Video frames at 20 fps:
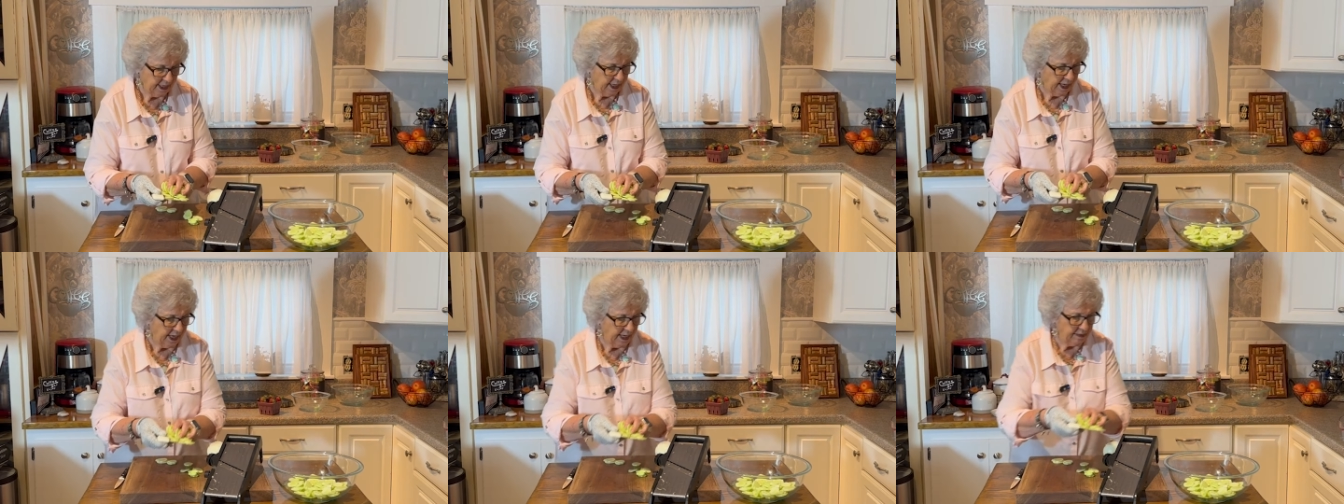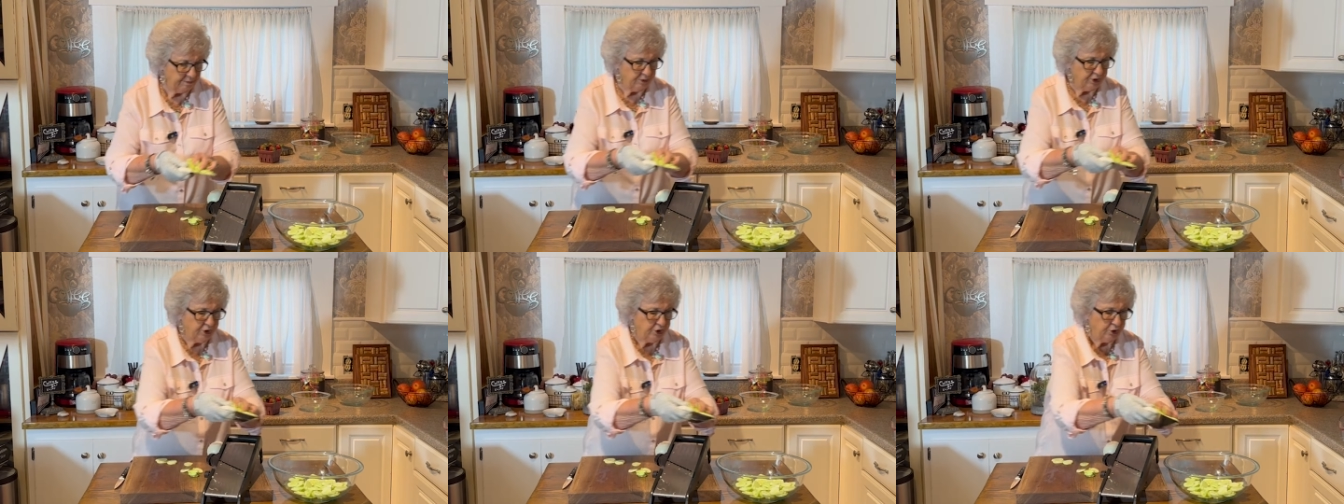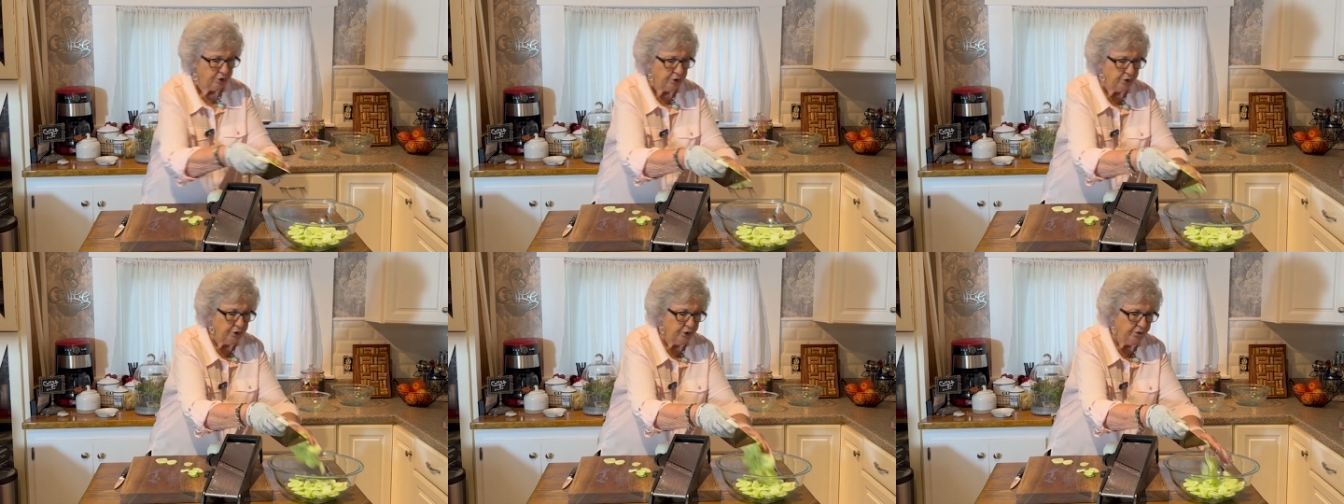I'm
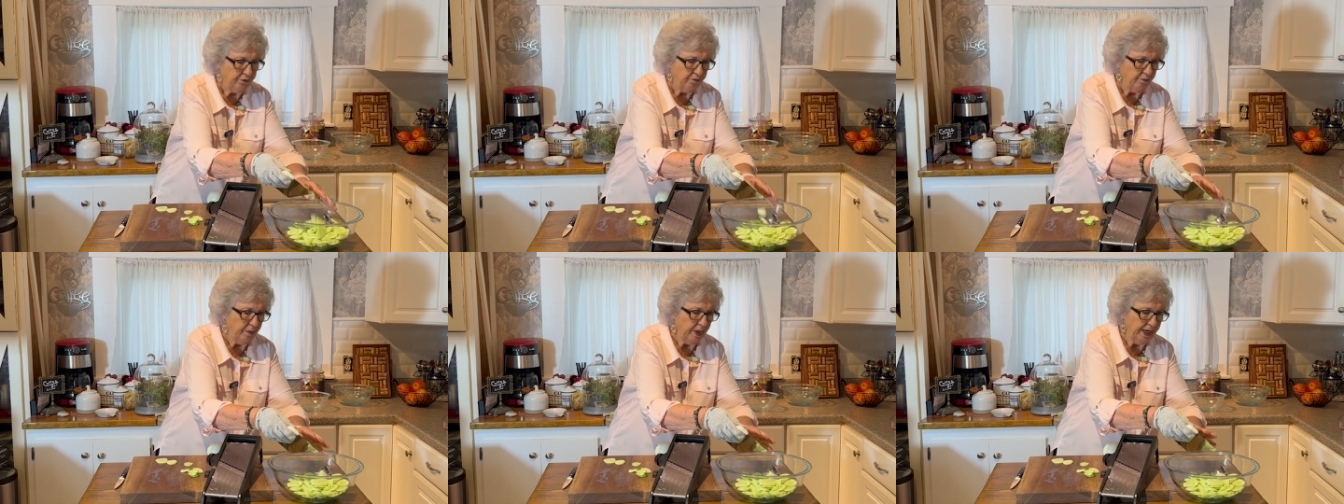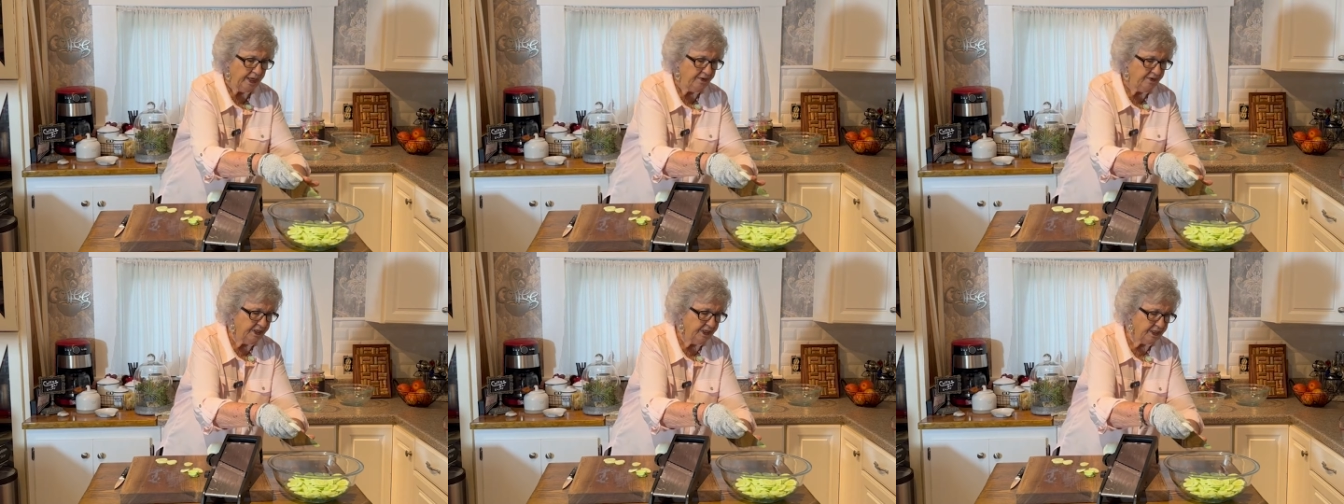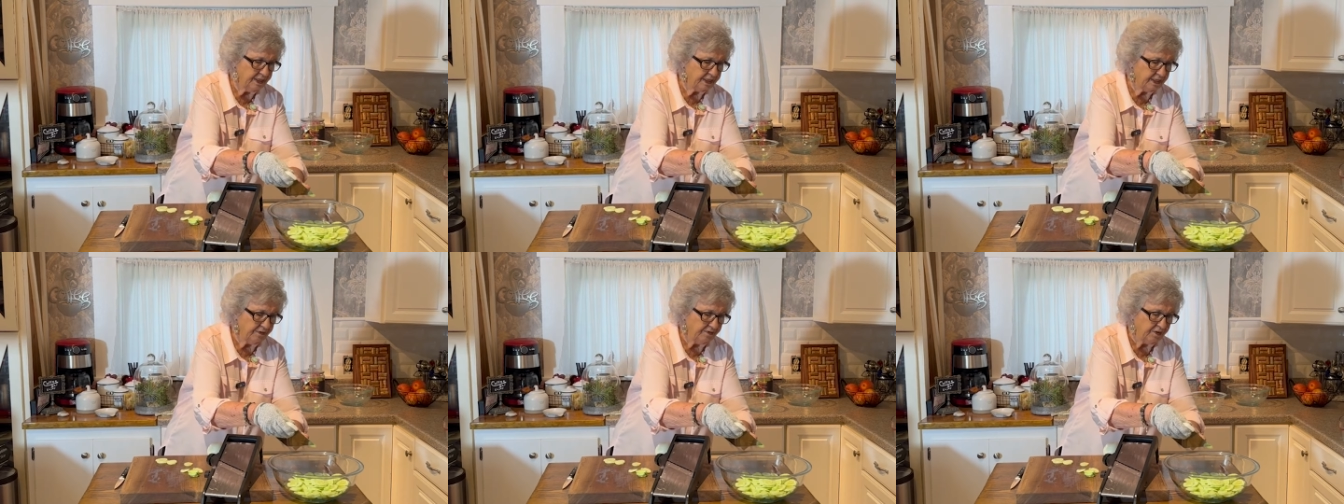sure you've made
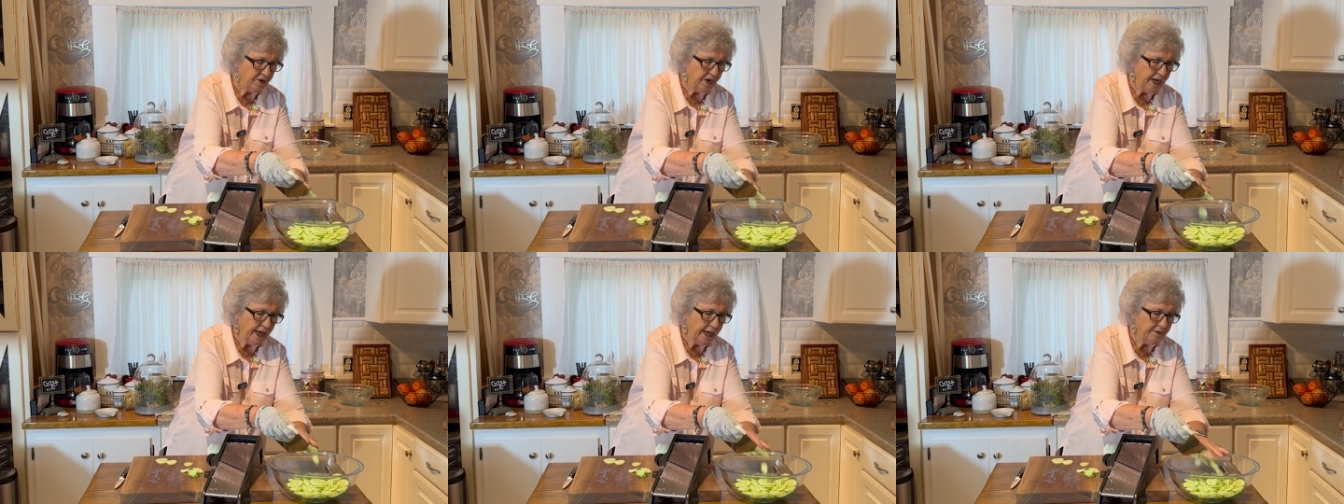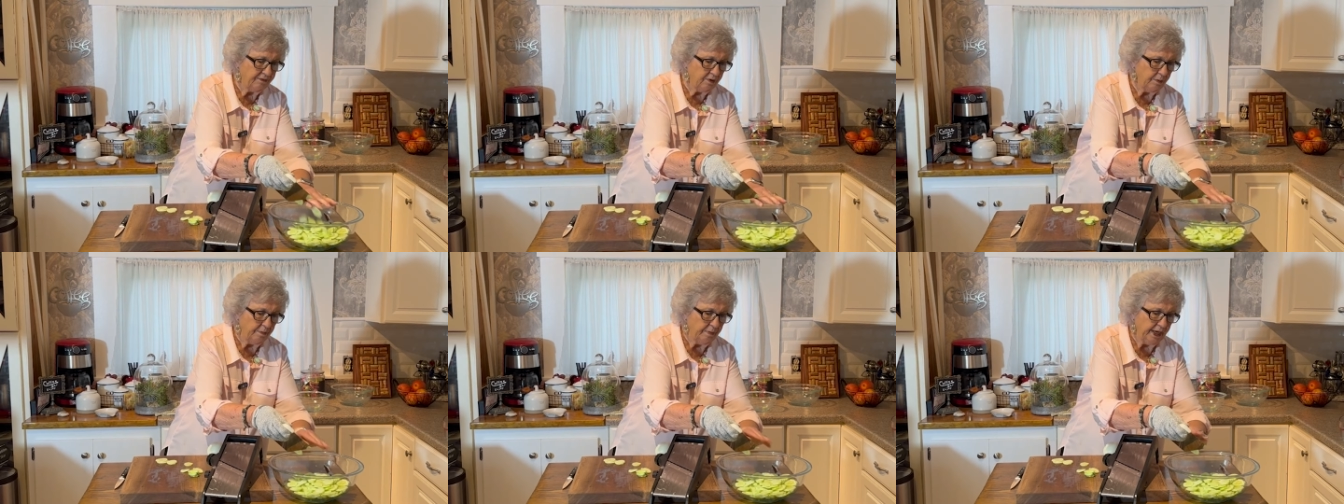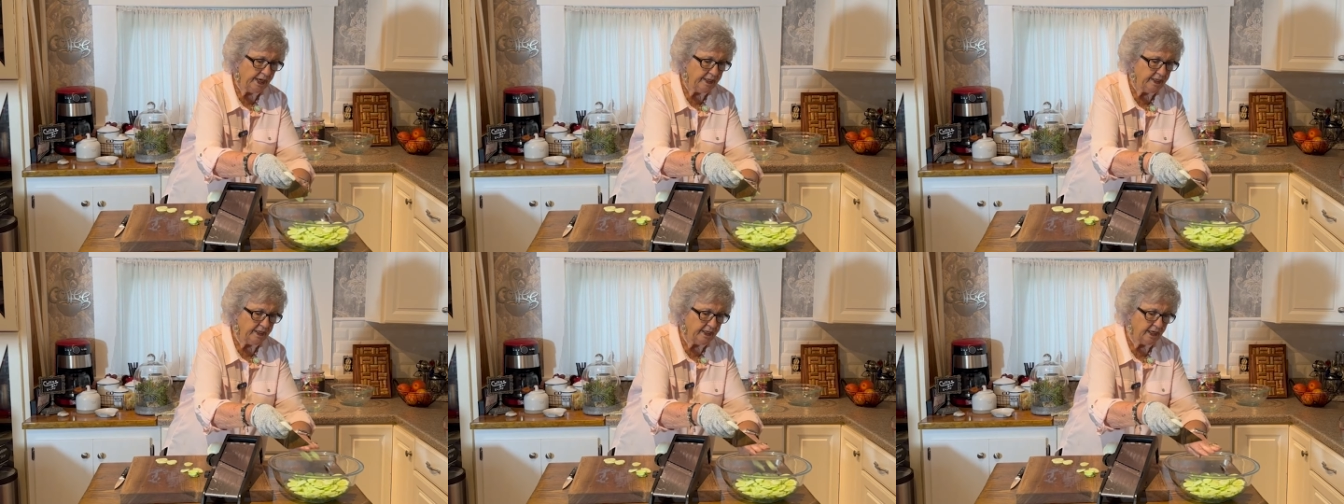this. If you haven't
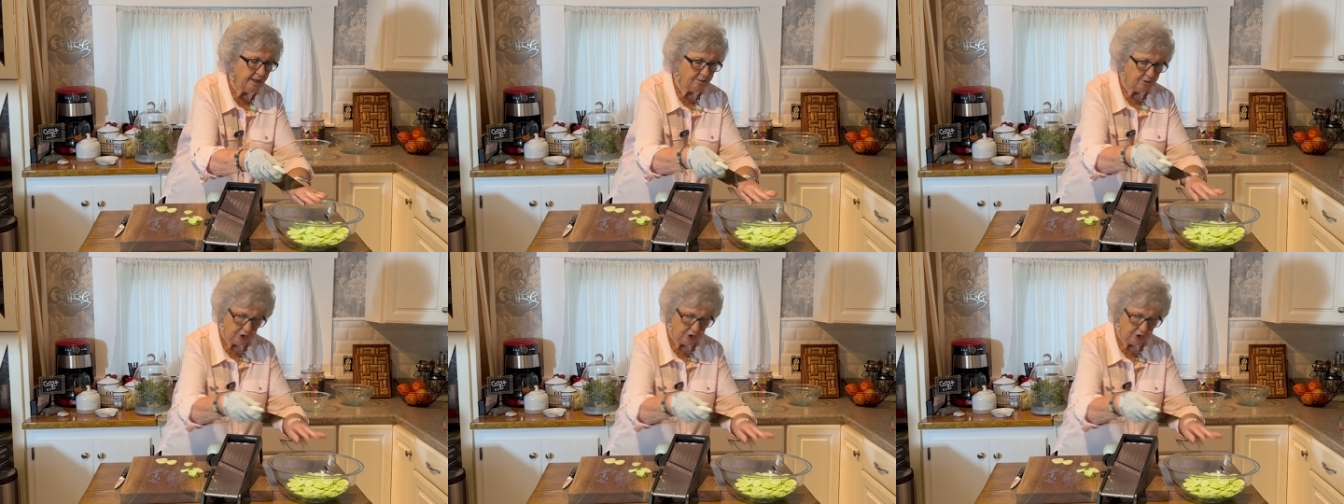made it, I'm